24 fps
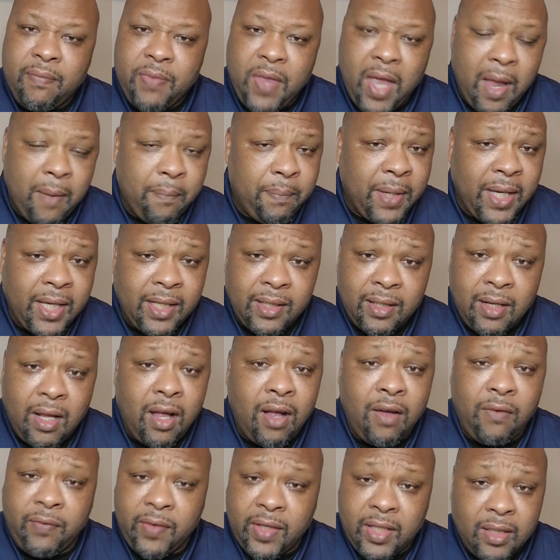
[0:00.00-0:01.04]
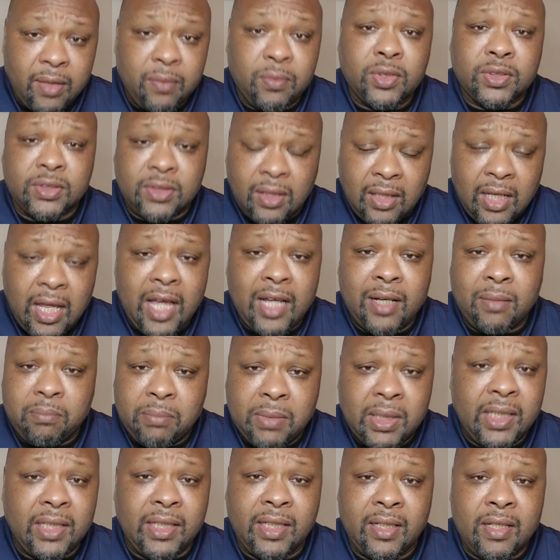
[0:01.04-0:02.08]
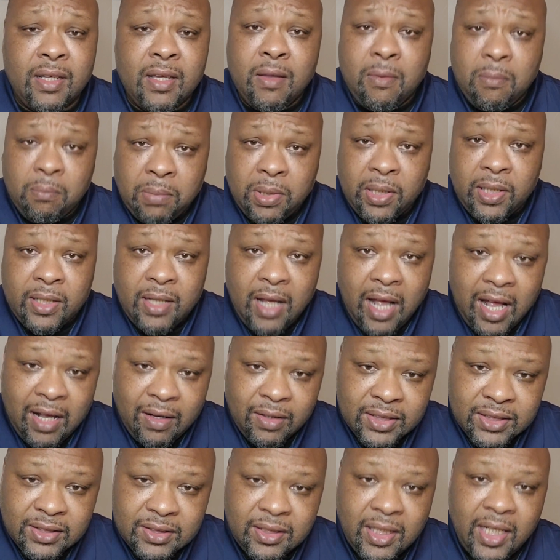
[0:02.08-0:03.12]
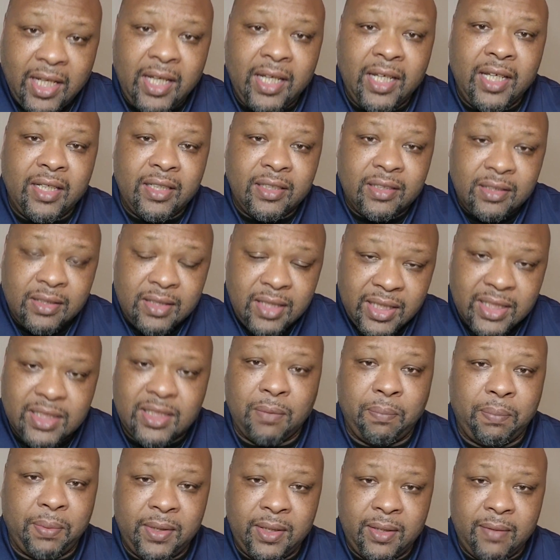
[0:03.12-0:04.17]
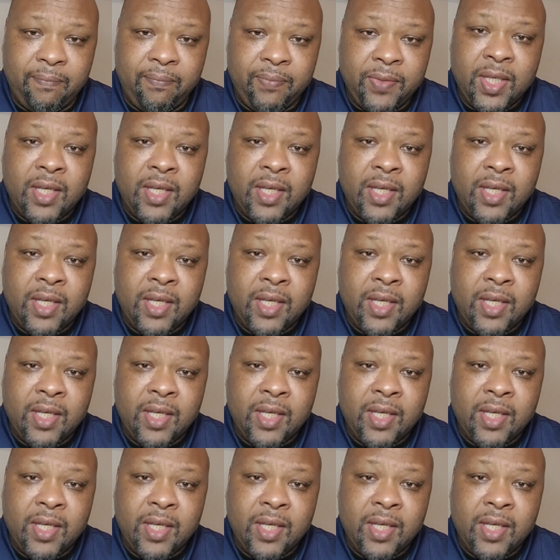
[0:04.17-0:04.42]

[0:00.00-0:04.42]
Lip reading: I paid it off, and it was a lot of money, but I stayed disciplined.